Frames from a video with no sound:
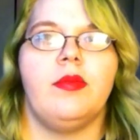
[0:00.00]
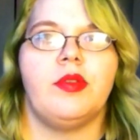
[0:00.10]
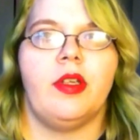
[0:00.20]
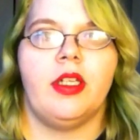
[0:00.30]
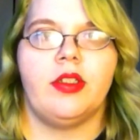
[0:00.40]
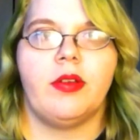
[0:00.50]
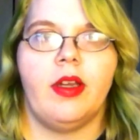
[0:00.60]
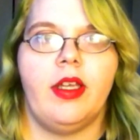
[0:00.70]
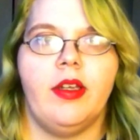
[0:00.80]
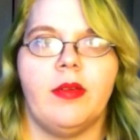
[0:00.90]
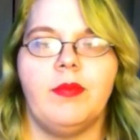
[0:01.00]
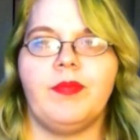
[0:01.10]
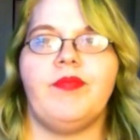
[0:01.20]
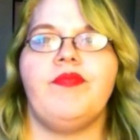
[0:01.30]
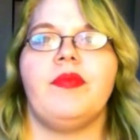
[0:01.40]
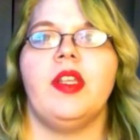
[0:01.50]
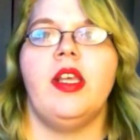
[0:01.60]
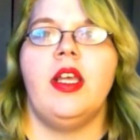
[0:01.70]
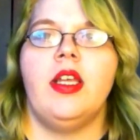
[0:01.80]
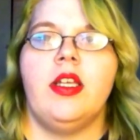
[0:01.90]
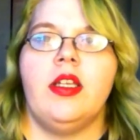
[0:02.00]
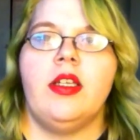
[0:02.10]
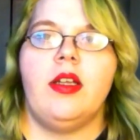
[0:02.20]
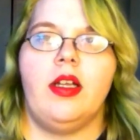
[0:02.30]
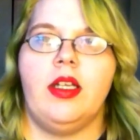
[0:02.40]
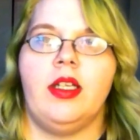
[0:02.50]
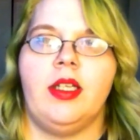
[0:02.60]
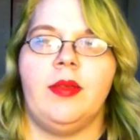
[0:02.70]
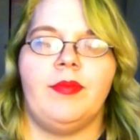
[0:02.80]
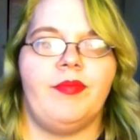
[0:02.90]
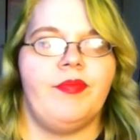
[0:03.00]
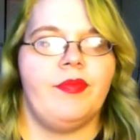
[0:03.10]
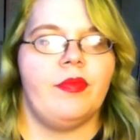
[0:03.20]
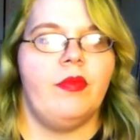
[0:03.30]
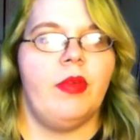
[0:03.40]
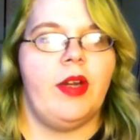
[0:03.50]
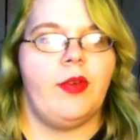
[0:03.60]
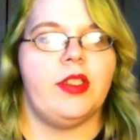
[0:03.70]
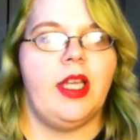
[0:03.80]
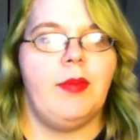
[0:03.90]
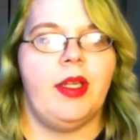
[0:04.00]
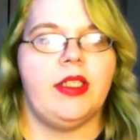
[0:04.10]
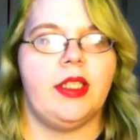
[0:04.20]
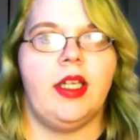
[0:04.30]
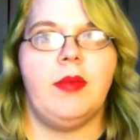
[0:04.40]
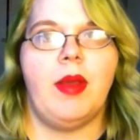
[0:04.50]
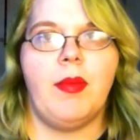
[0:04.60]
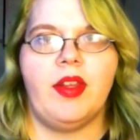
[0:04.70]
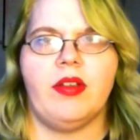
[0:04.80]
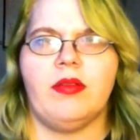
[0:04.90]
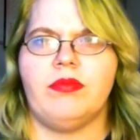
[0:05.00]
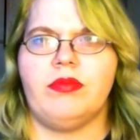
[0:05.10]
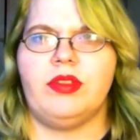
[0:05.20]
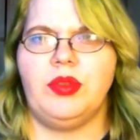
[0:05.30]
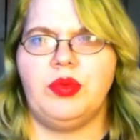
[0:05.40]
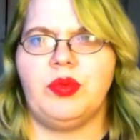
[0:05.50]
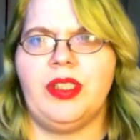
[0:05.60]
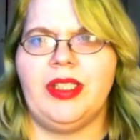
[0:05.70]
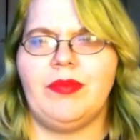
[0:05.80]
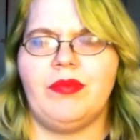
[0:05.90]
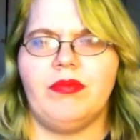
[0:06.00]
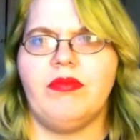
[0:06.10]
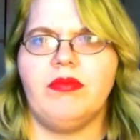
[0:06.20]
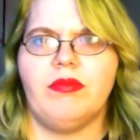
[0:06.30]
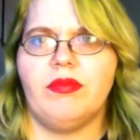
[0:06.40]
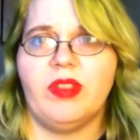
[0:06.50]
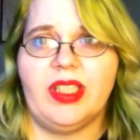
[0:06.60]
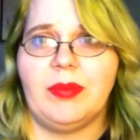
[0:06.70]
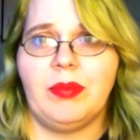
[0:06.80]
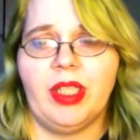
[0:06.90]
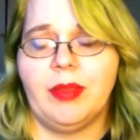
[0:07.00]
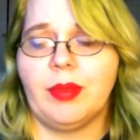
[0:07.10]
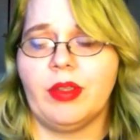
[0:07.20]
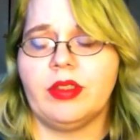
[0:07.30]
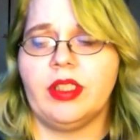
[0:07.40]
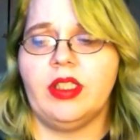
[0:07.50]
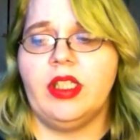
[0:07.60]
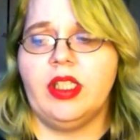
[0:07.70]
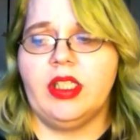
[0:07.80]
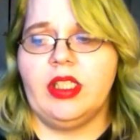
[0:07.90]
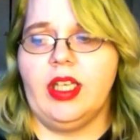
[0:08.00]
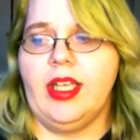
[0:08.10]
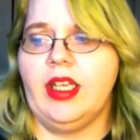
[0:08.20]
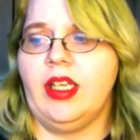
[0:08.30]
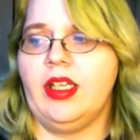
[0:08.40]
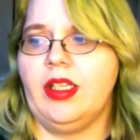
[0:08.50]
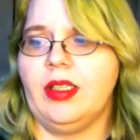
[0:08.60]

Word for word: trying not to cry here. When I first had my son, my mother, she was really, really mean person. And